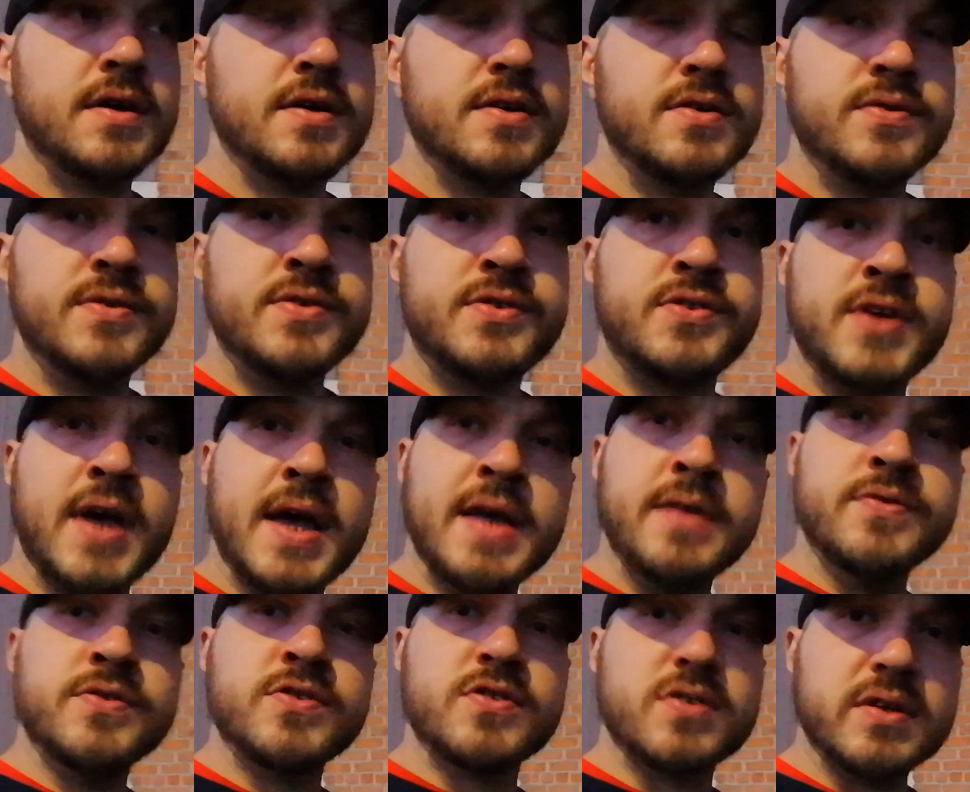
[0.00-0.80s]

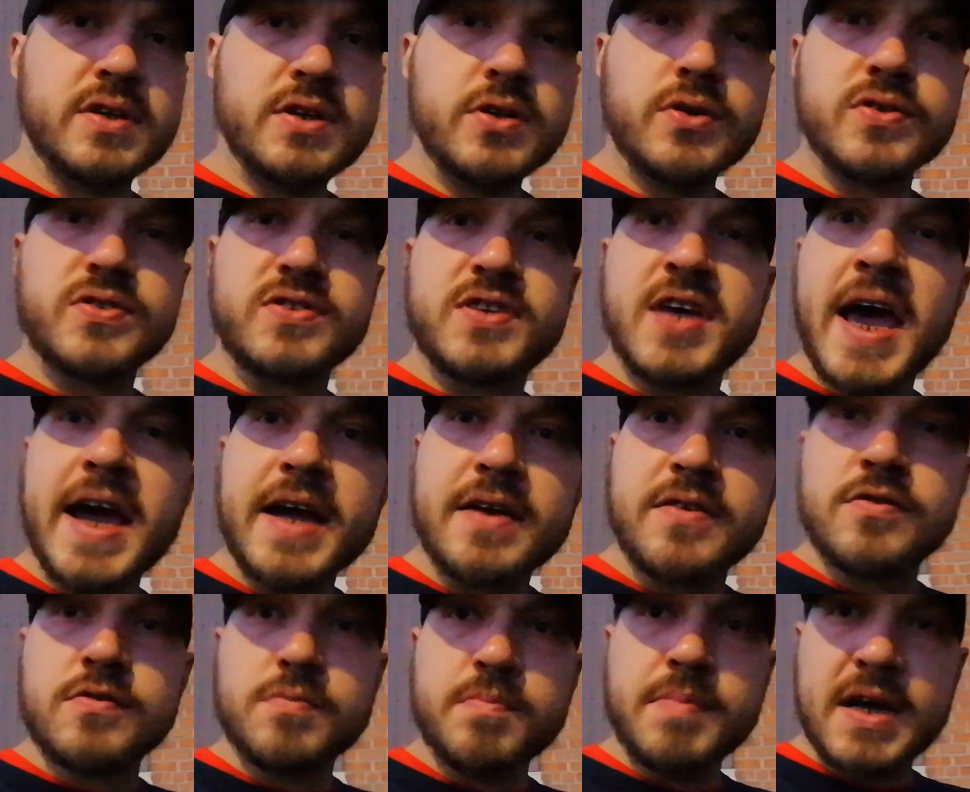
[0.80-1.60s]
sends little
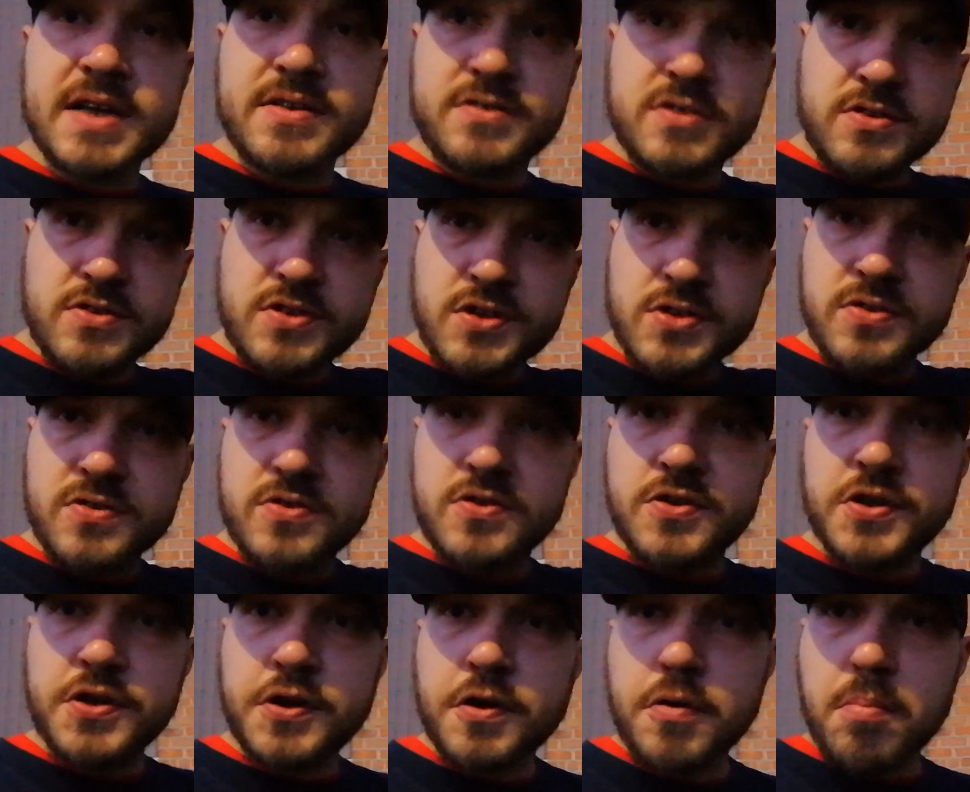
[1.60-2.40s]
text messages
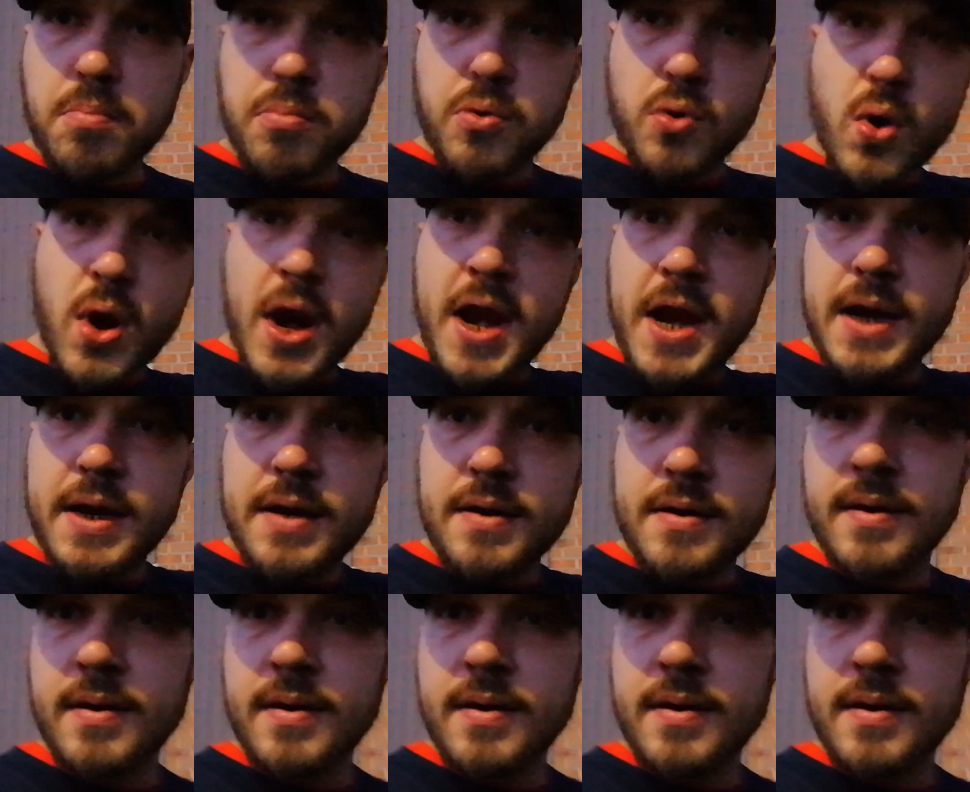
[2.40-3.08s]
to your brain.